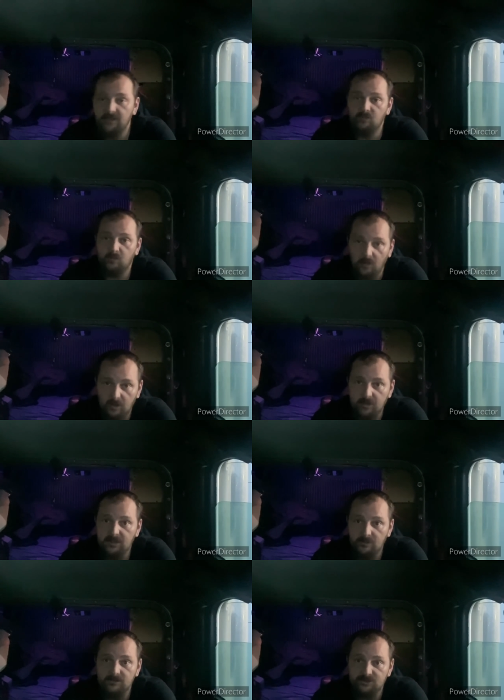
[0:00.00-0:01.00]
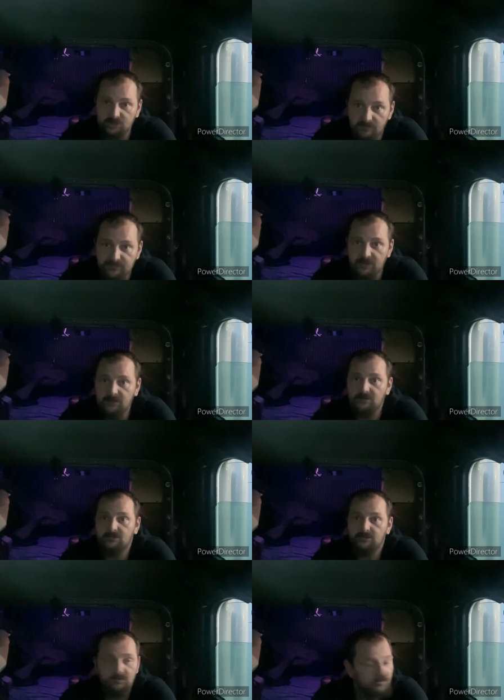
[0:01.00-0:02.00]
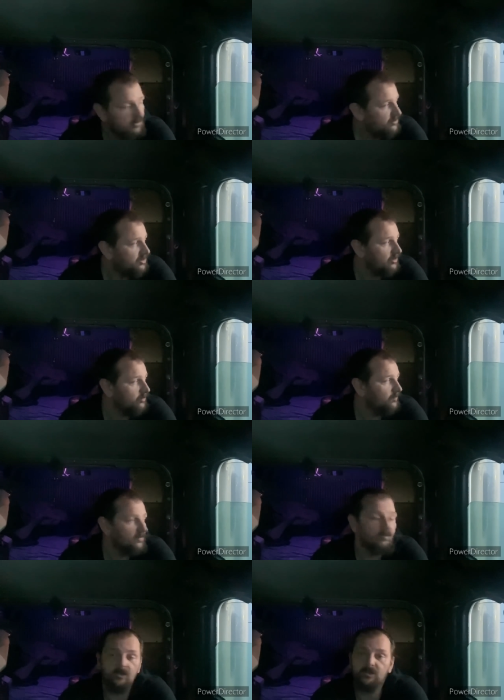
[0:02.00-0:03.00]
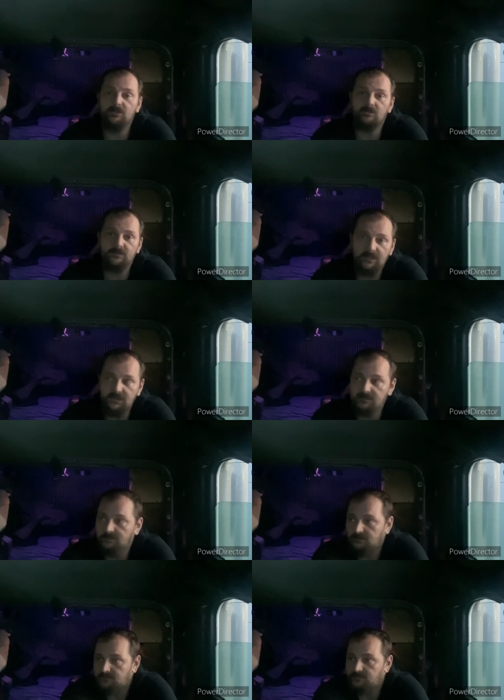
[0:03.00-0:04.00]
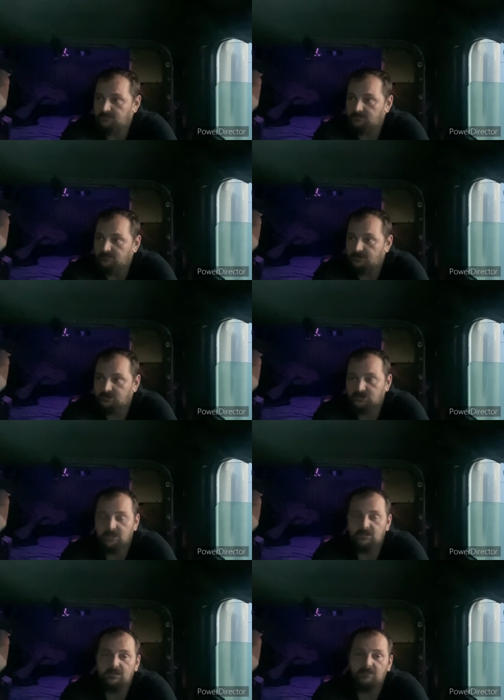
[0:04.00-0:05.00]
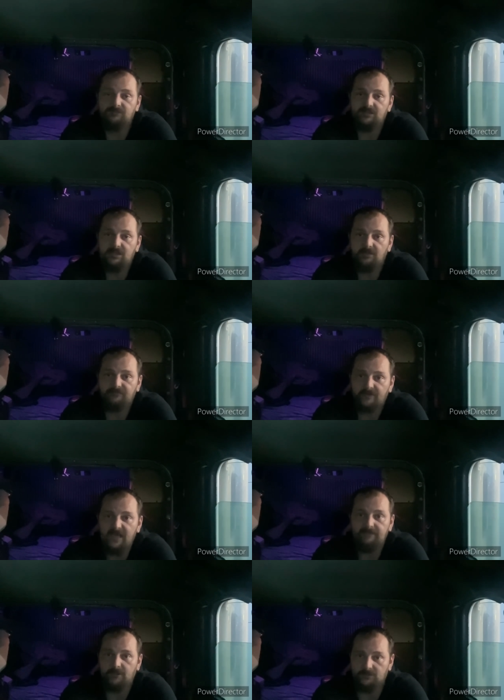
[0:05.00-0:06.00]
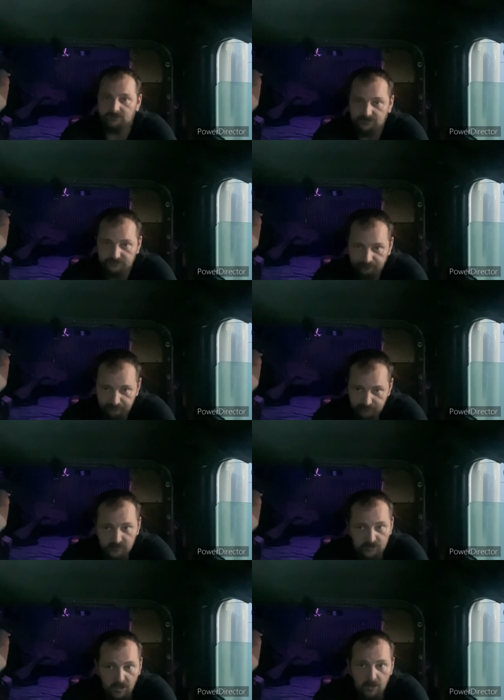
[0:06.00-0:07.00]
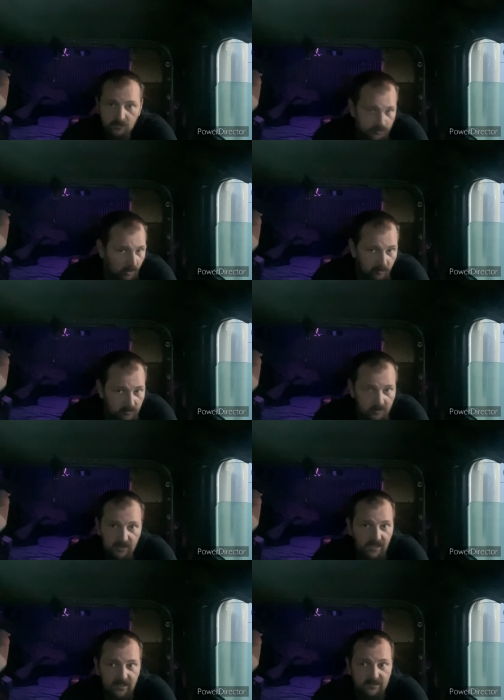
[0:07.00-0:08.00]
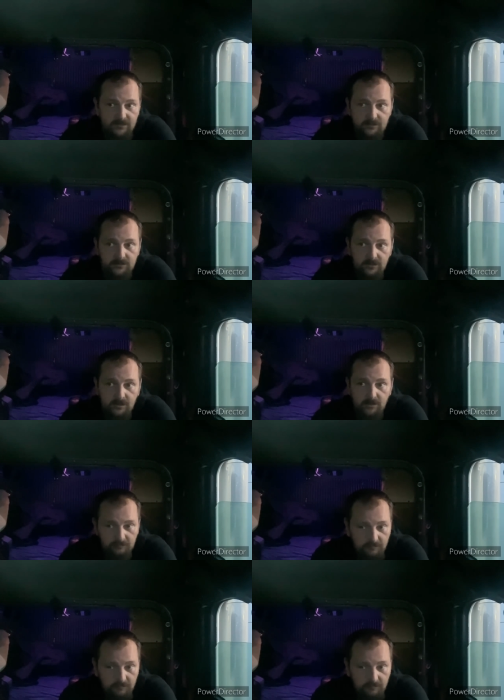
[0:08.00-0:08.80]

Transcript: working on something, let's say you've been working on getting a, a trucking company together for eight months. Don't let me